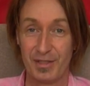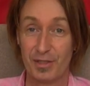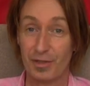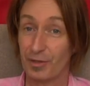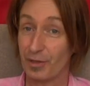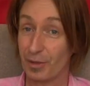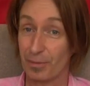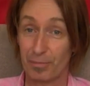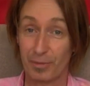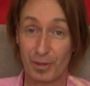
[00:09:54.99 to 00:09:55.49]
You've
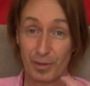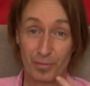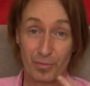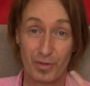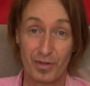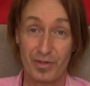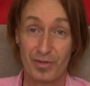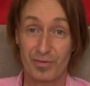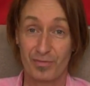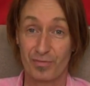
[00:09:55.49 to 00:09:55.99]
got to put up
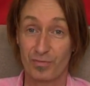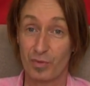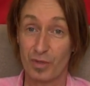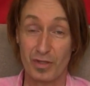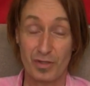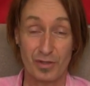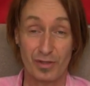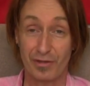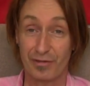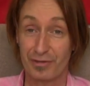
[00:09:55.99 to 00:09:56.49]
with
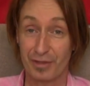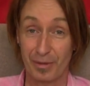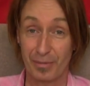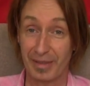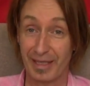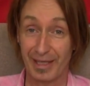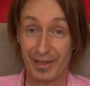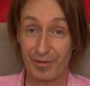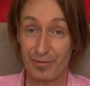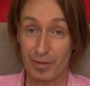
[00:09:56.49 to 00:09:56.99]
stuff
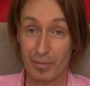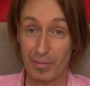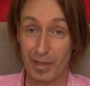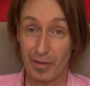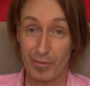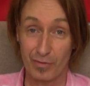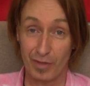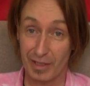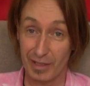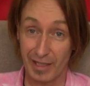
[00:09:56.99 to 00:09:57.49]
coming out of your
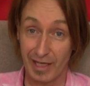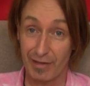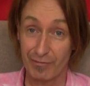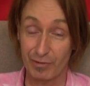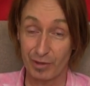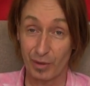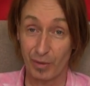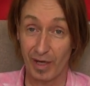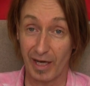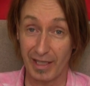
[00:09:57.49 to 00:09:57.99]
mouth that you have
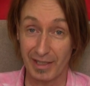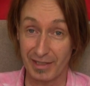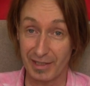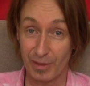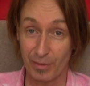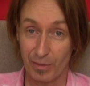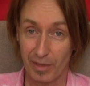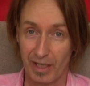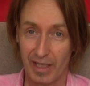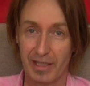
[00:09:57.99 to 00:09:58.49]
no idea
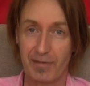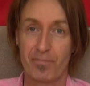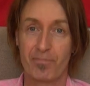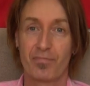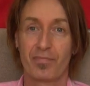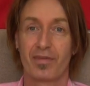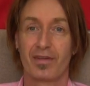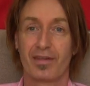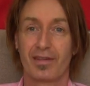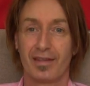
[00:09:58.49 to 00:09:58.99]
why.
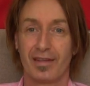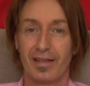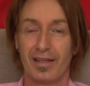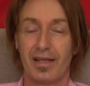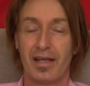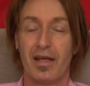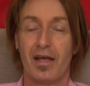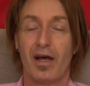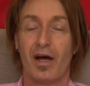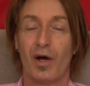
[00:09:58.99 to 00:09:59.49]

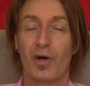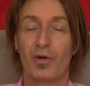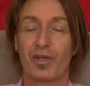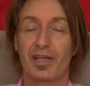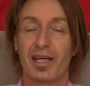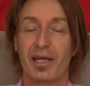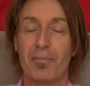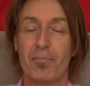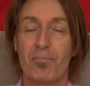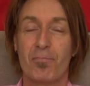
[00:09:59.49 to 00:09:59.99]

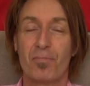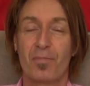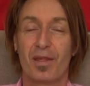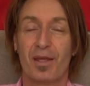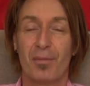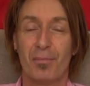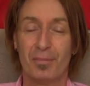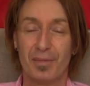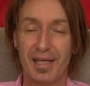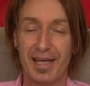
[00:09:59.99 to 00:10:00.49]
Okay.
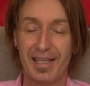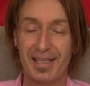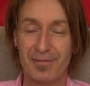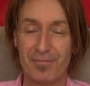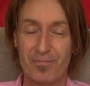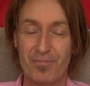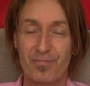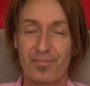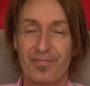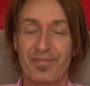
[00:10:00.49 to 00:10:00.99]
Bien.
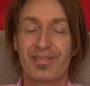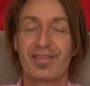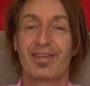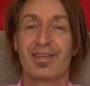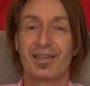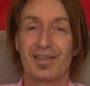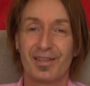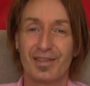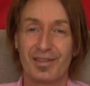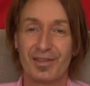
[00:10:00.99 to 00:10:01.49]

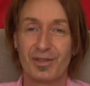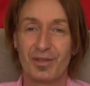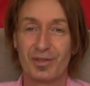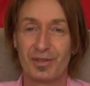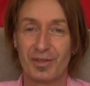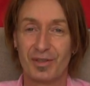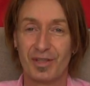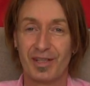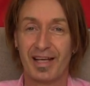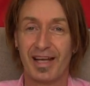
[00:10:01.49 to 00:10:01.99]

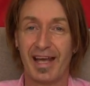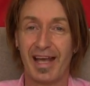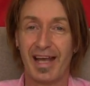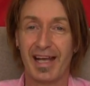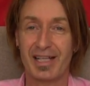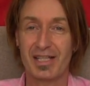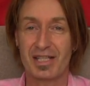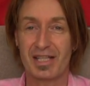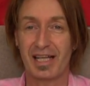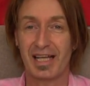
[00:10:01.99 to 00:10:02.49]

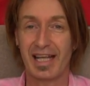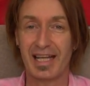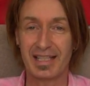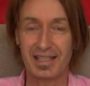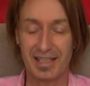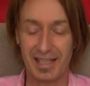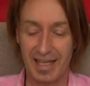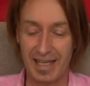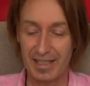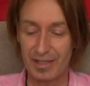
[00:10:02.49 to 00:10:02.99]

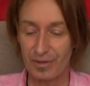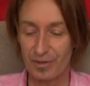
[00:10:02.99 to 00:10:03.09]
Excelente.